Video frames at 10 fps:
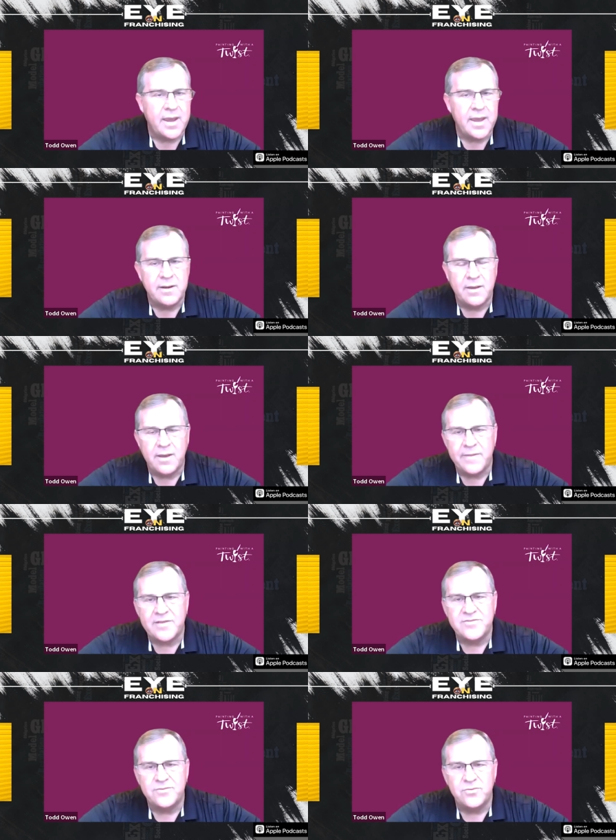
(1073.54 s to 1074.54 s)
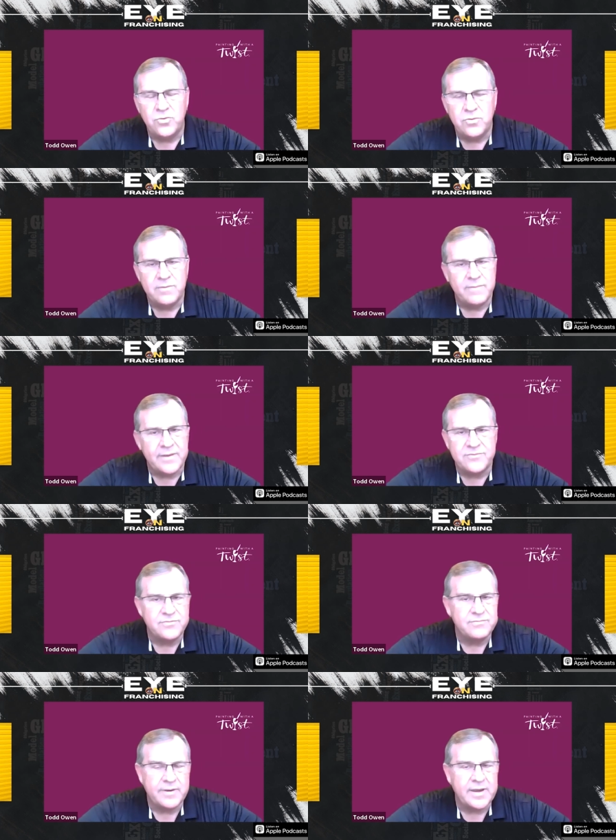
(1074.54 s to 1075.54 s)
and uh, that's
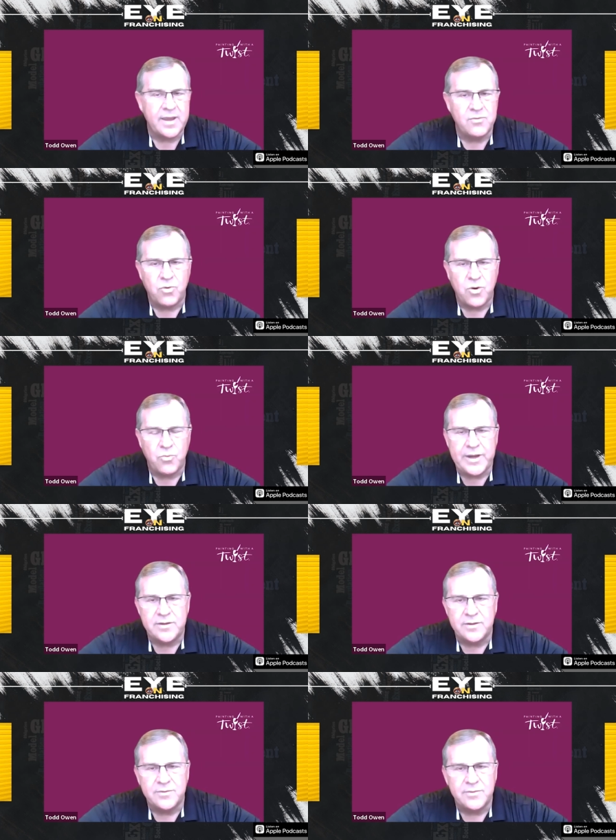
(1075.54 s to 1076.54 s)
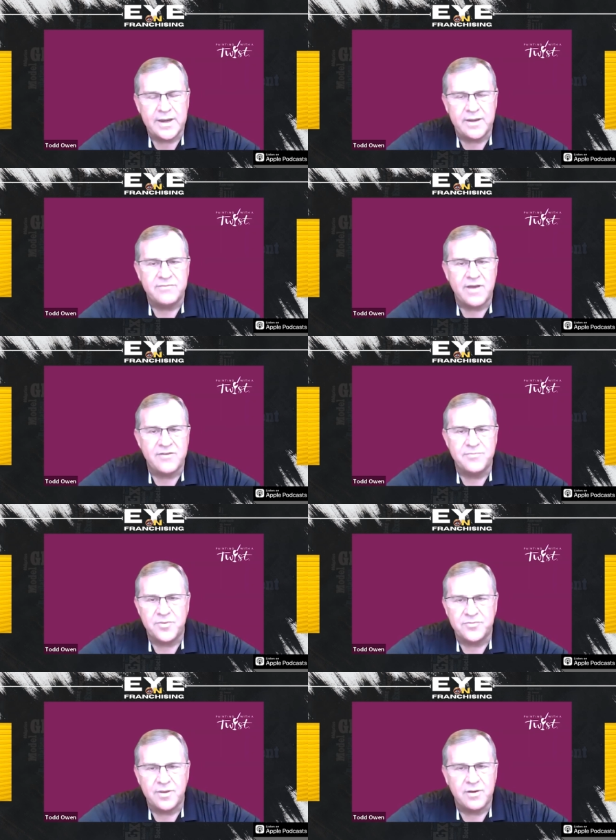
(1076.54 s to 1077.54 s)
that's again where we do eighty-five
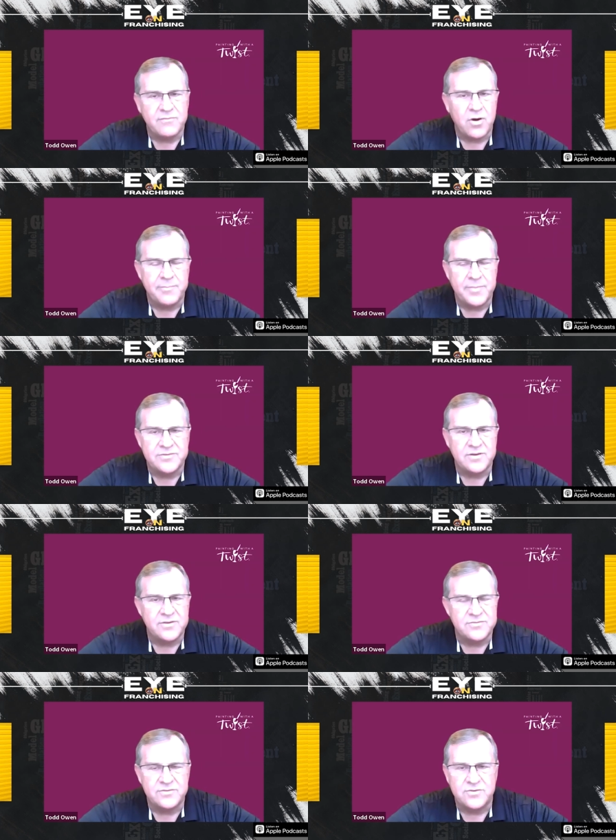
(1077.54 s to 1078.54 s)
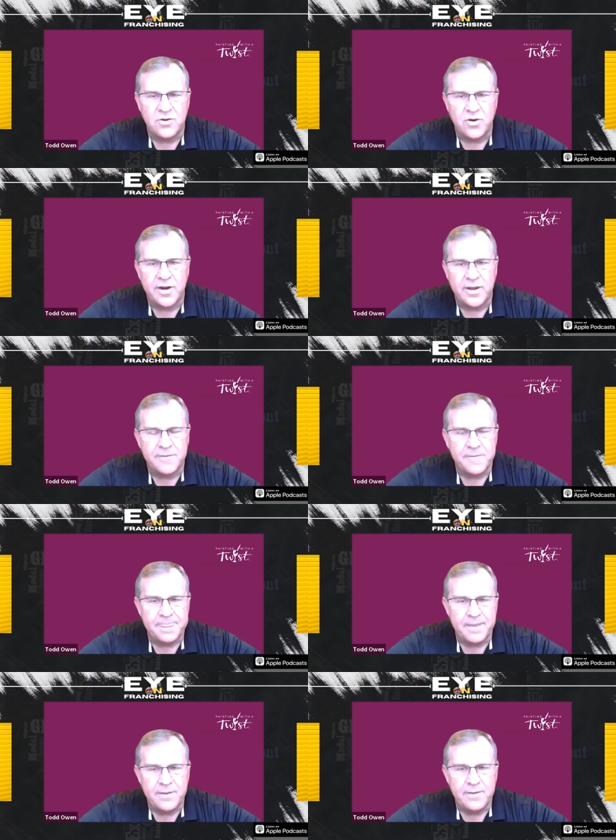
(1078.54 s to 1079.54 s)
percent of our business is during
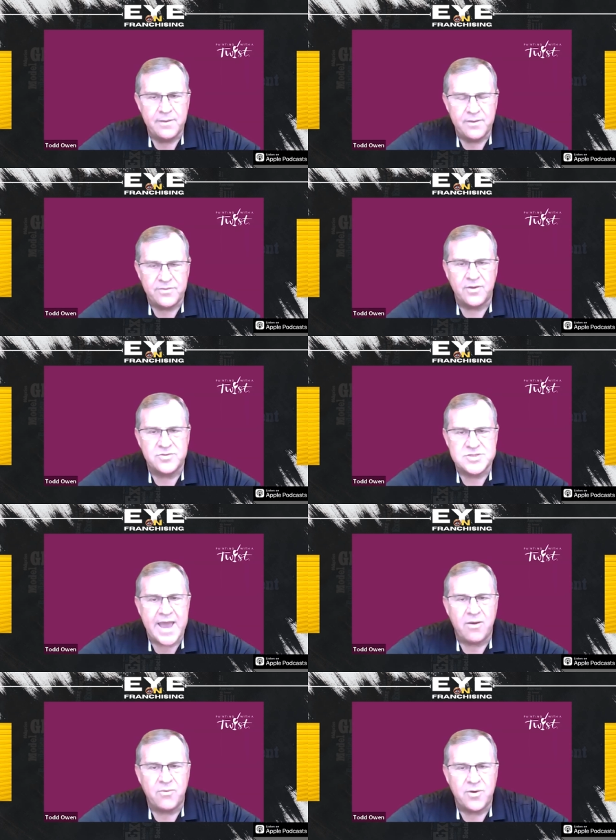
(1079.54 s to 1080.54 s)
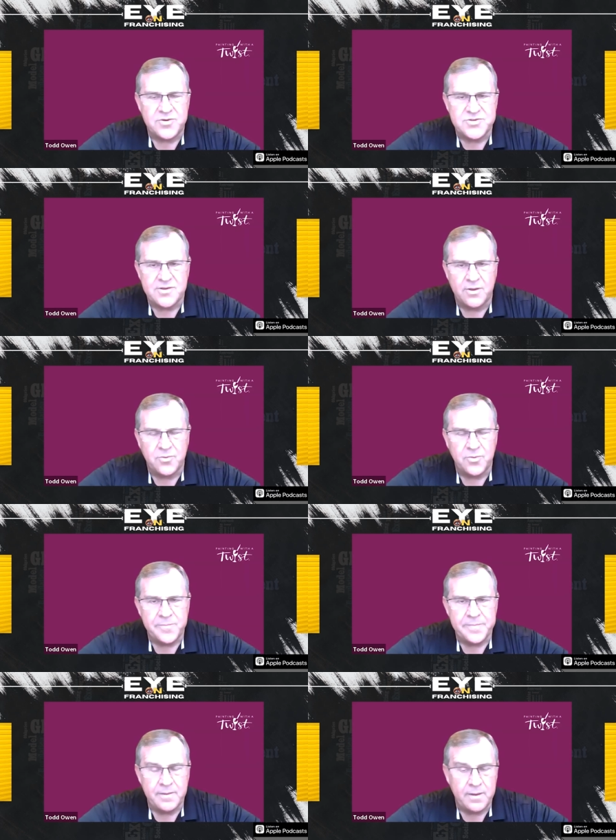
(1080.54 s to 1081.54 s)
those hours. So,
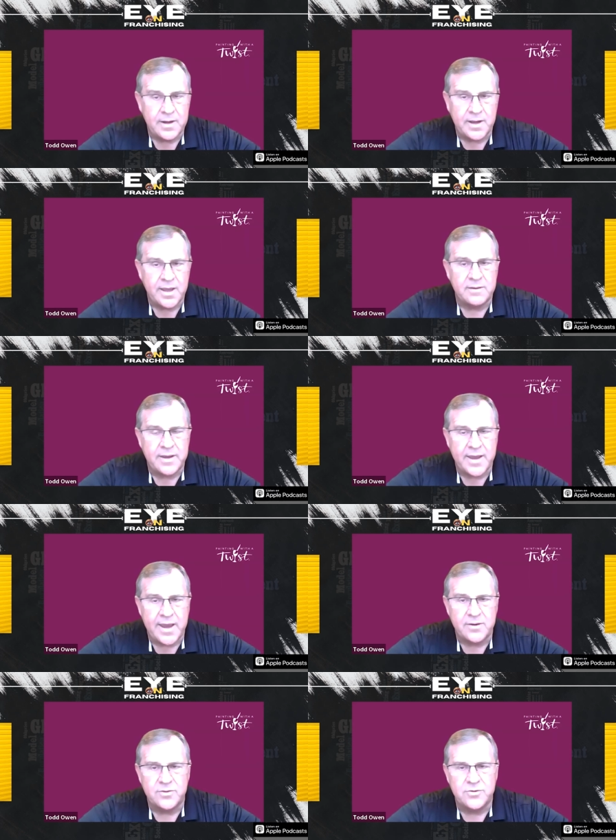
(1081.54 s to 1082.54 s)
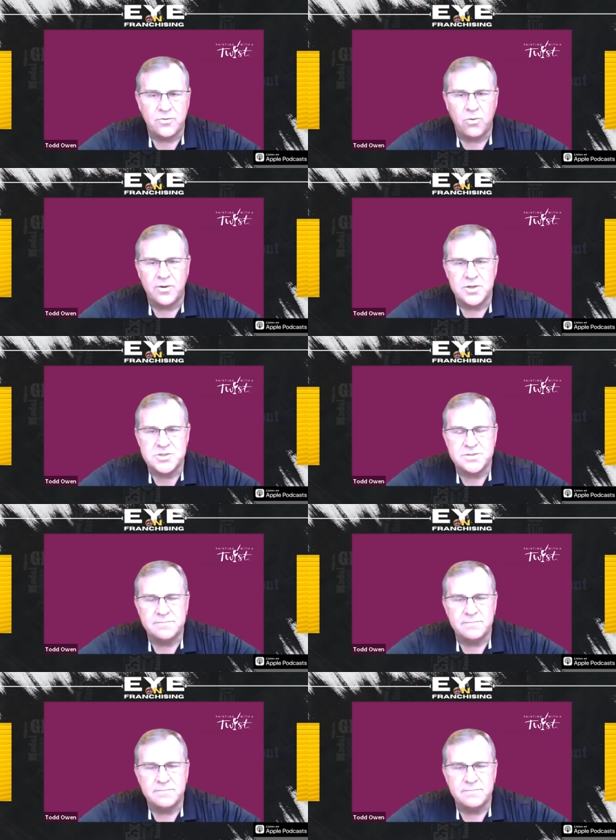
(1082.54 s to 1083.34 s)
and again, catered towards,